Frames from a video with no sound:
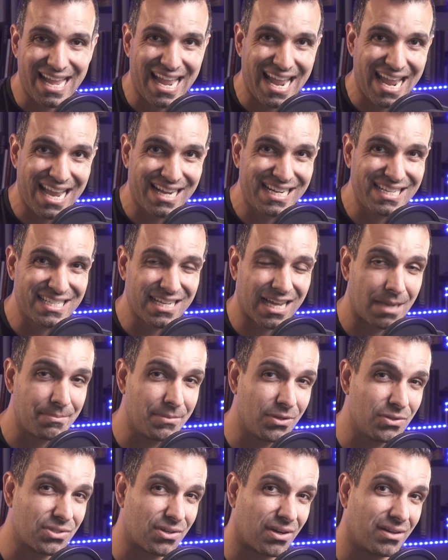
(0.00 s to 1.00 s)
anytime
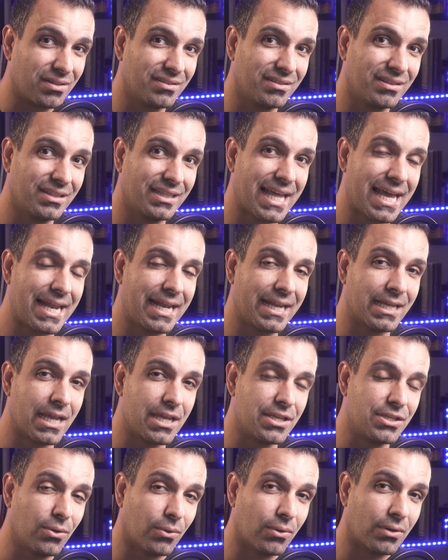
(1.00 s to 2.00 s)
you start letting
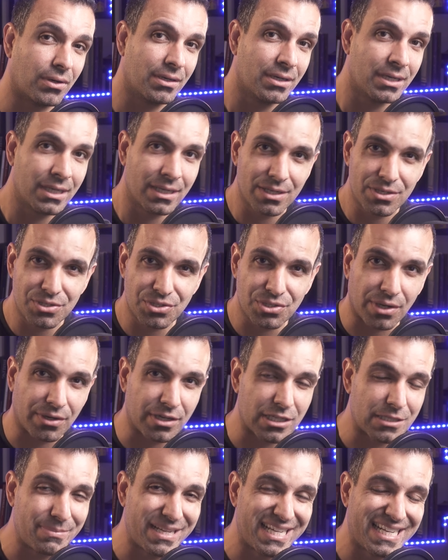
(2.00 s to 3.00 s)
your shutter
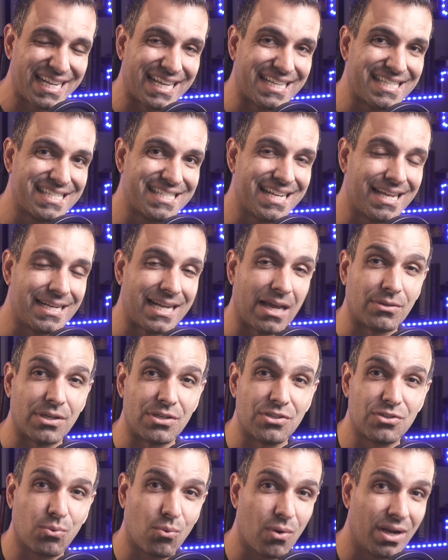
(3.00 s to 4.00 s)
speed extend out to
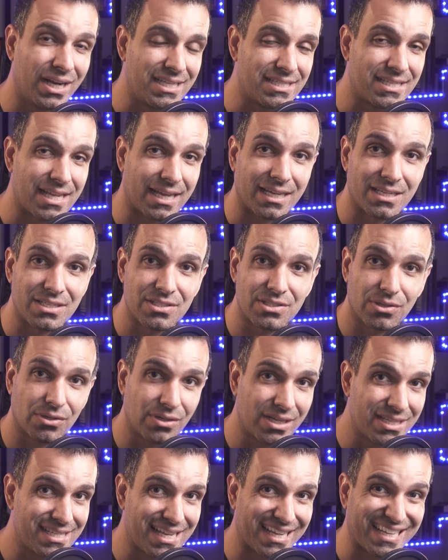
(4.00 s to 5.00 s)
20 seconds,
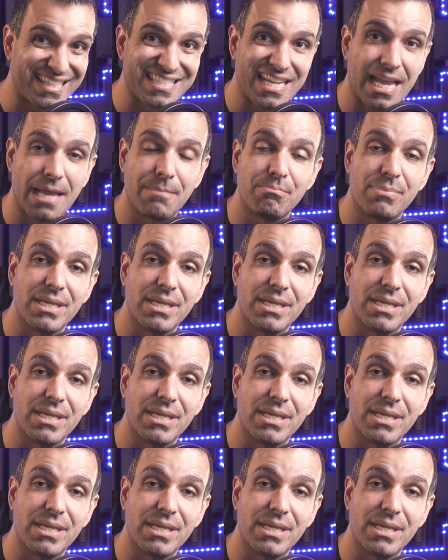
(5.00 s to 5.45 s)
30 seconds and